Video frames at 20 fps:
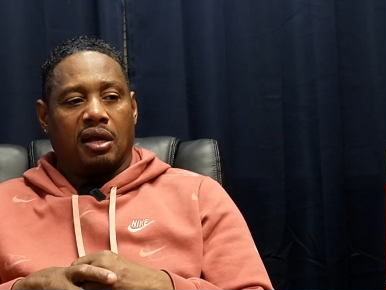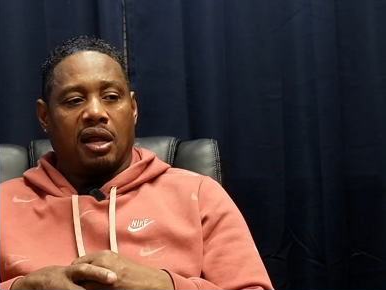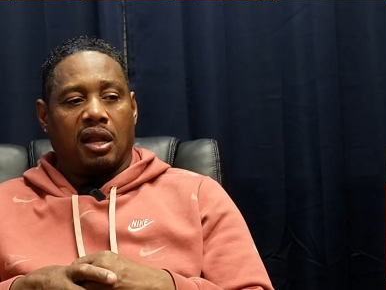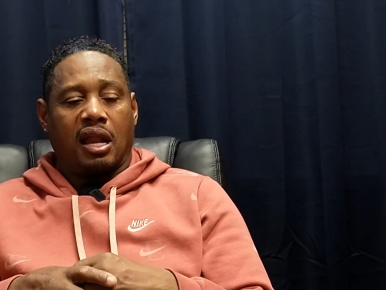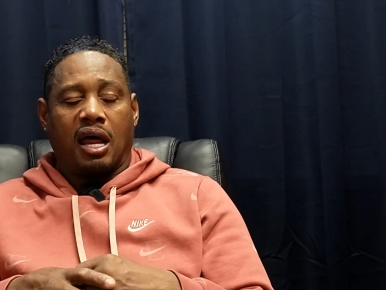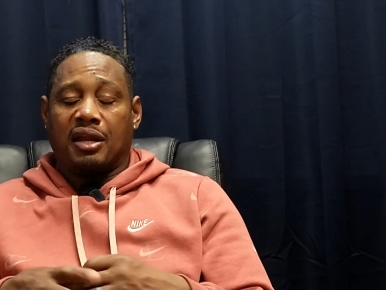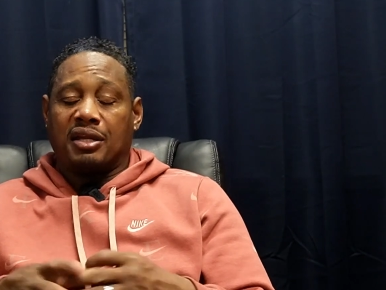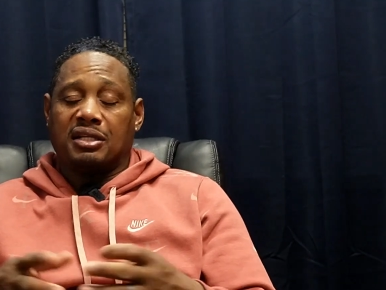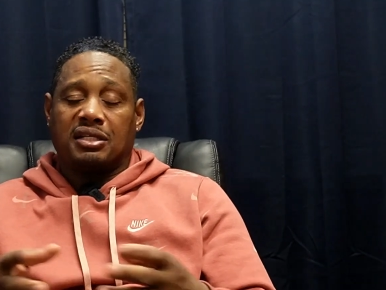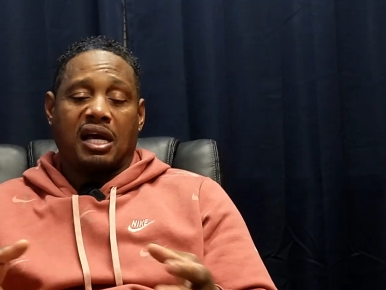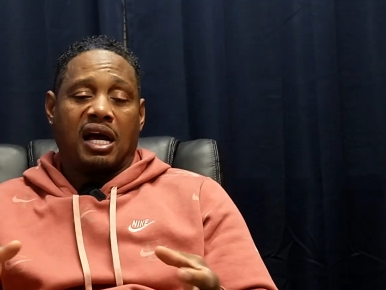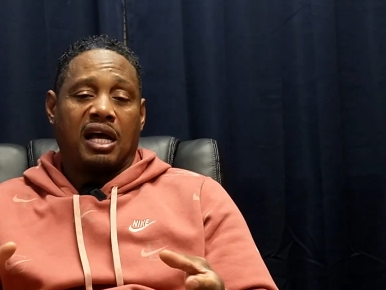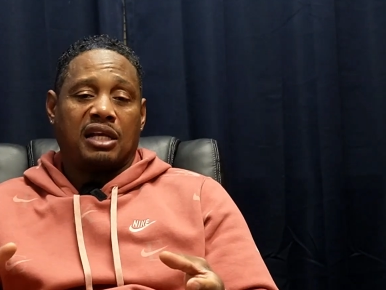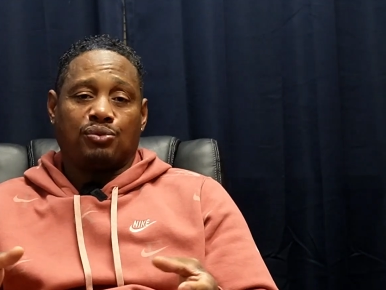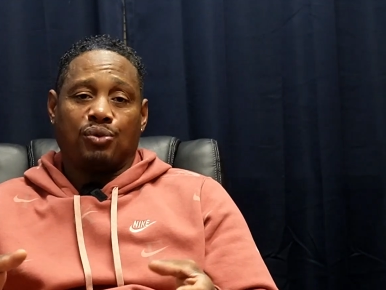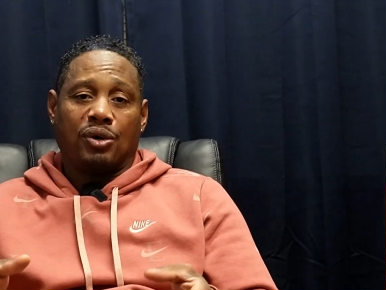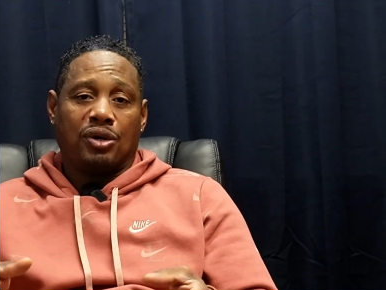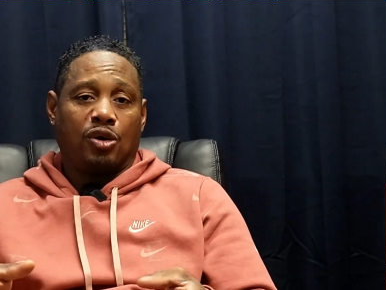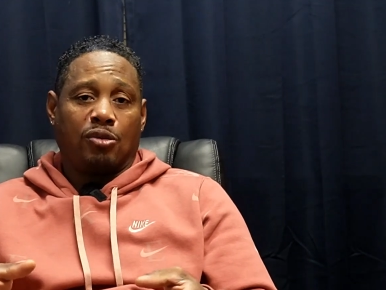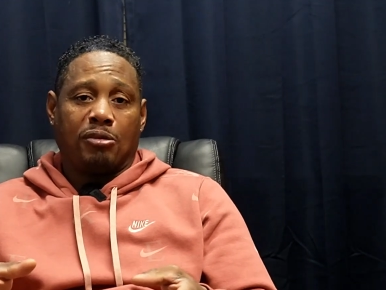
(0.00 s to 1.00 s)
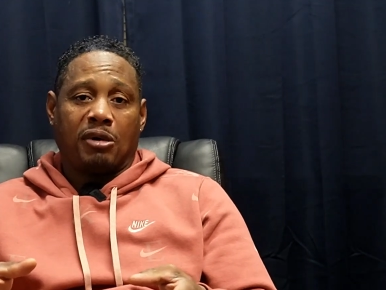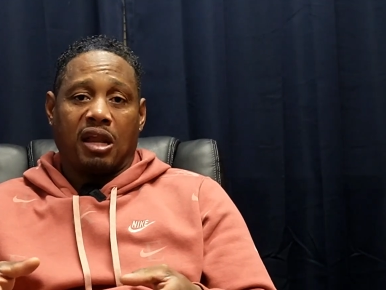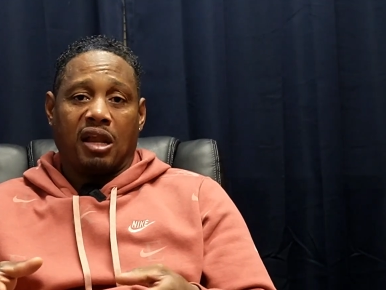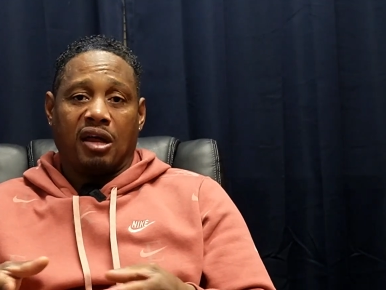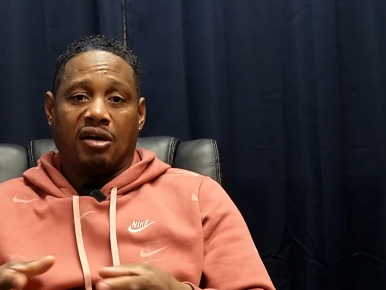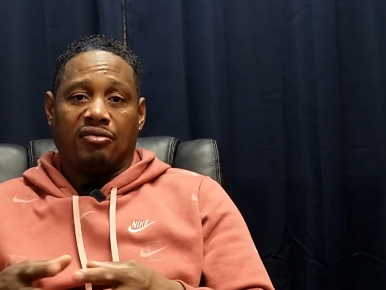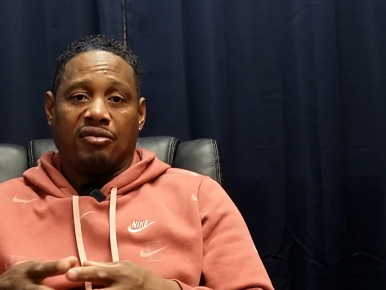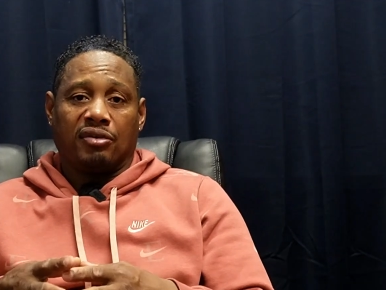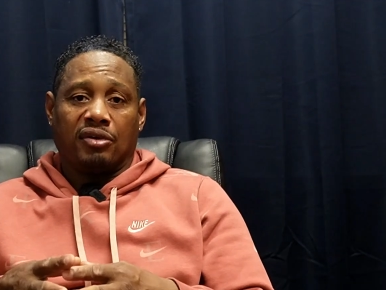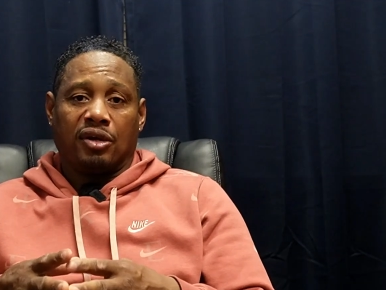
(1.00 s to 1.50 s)
a lot of these guys wasn't on my
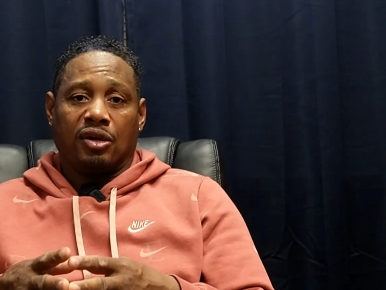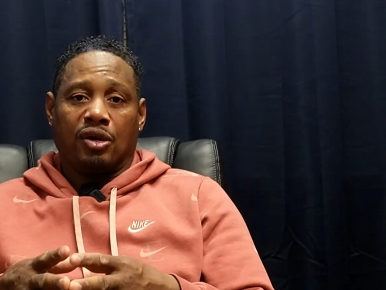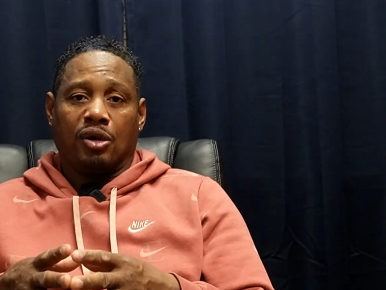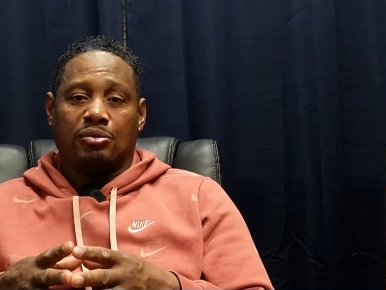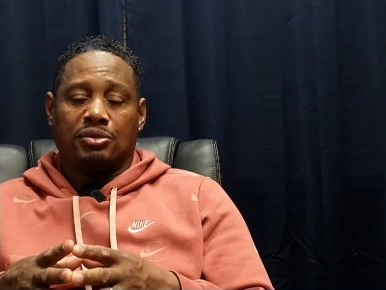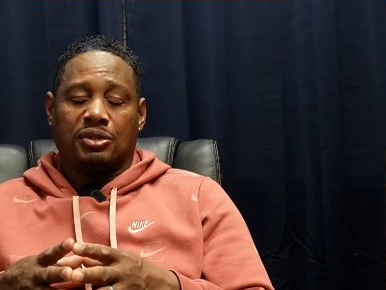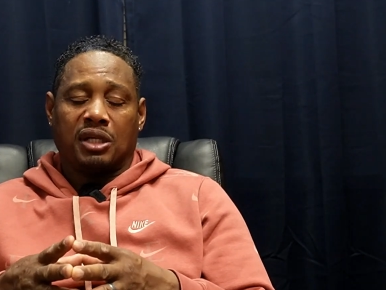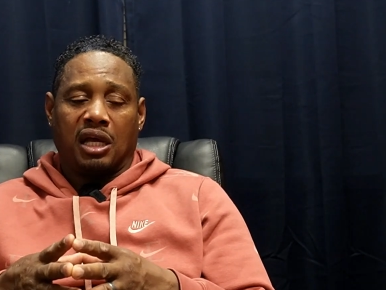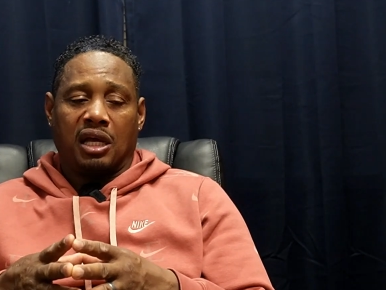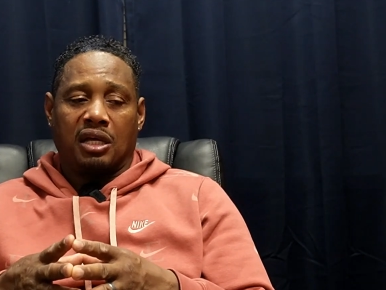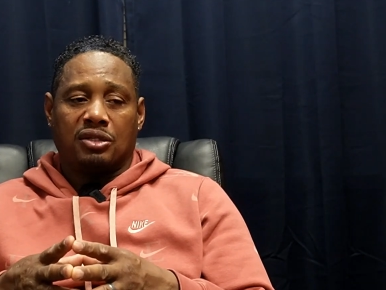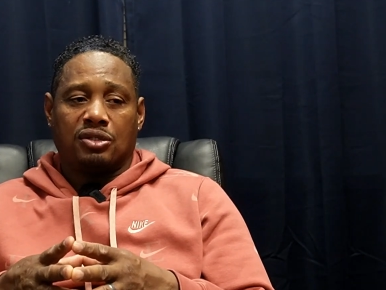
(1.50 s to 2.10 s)
level. You know what I'm saying?